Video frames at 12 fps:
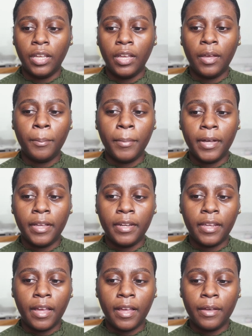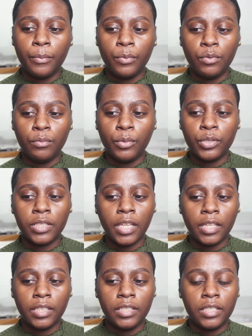But I will most
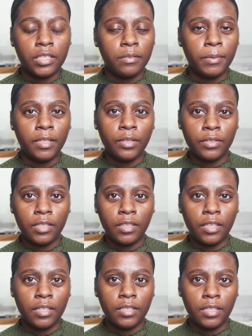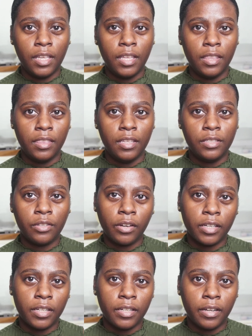likely just be using this in the
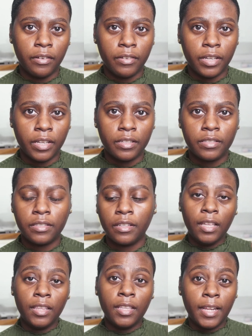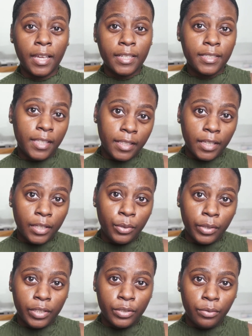targeted areas. The next thing that you
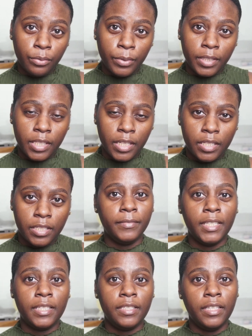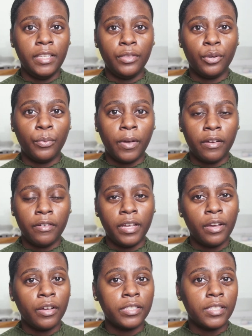can do with this is either wear it
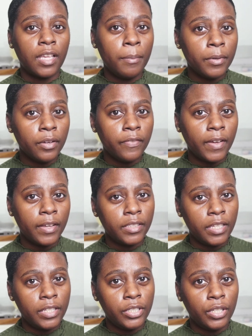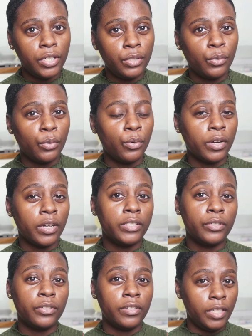on top of your foundation or
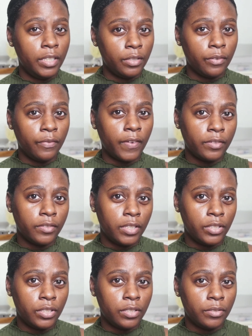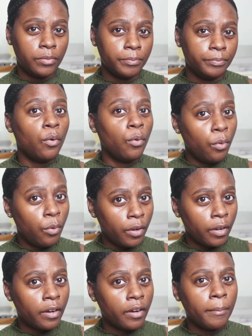underneath your foundation
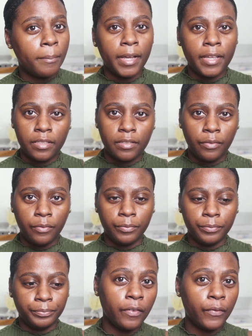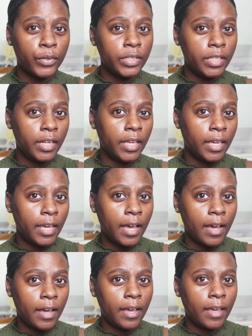or by itself. For today,
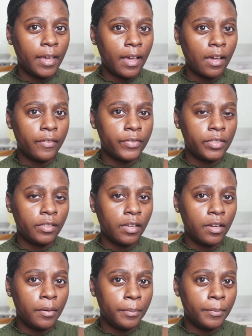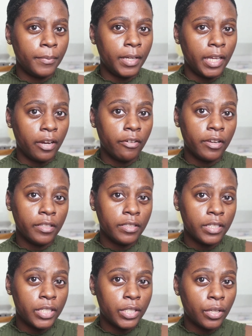I have some
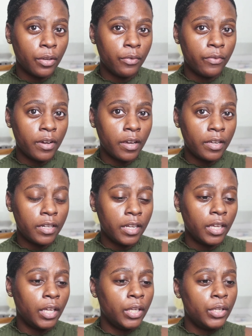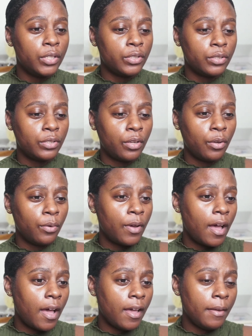errands to go run. So
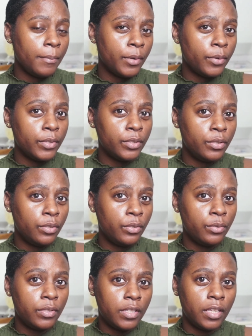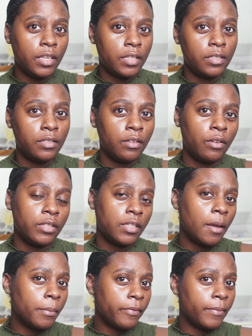I'm going to use this on
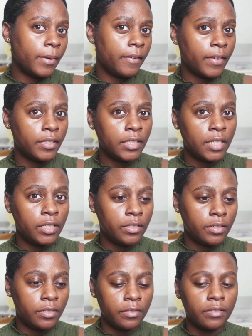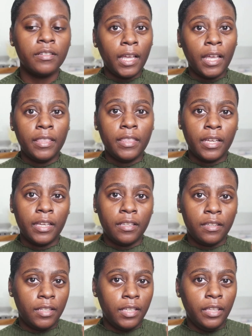top of my foundation, and
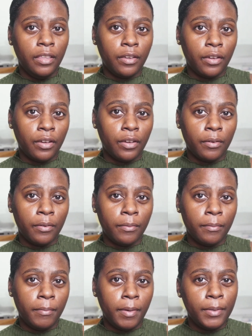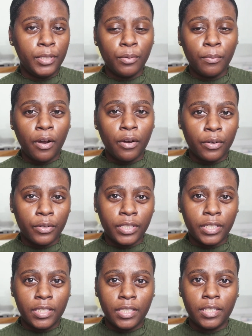then either maybe tomorrow,
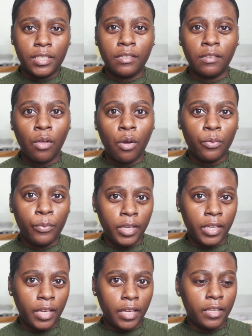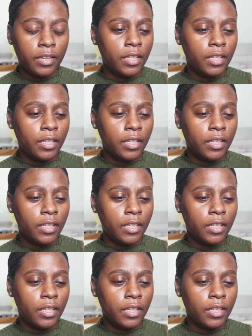since this is a long weekend,